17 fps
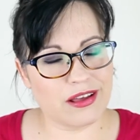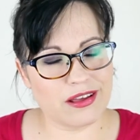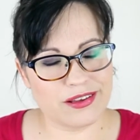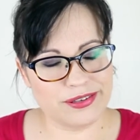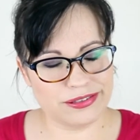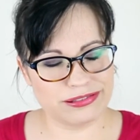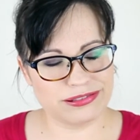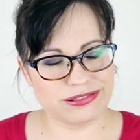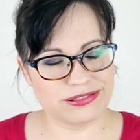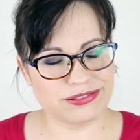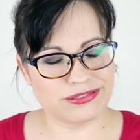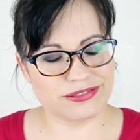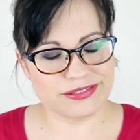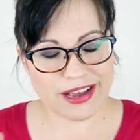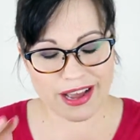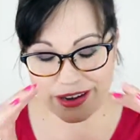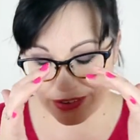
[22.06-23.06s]

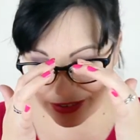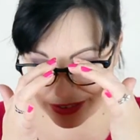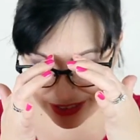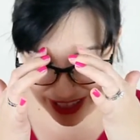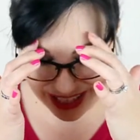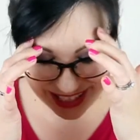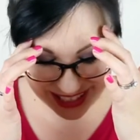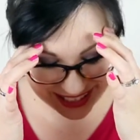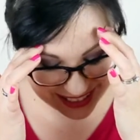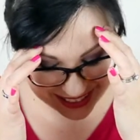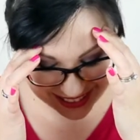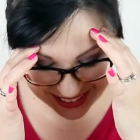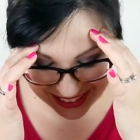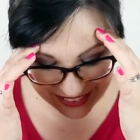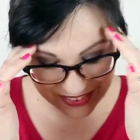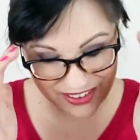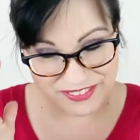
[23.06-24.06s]
I don't
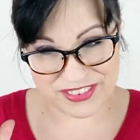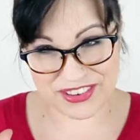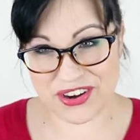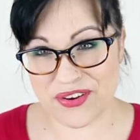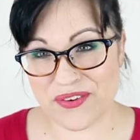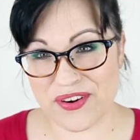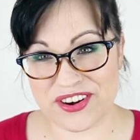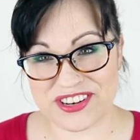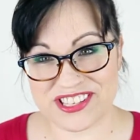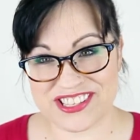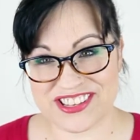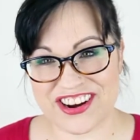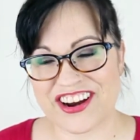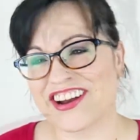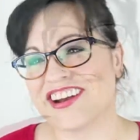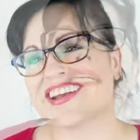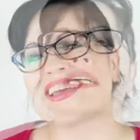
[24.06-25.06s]
even know where to
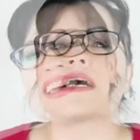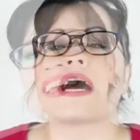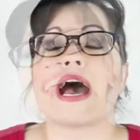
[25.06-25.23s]
start.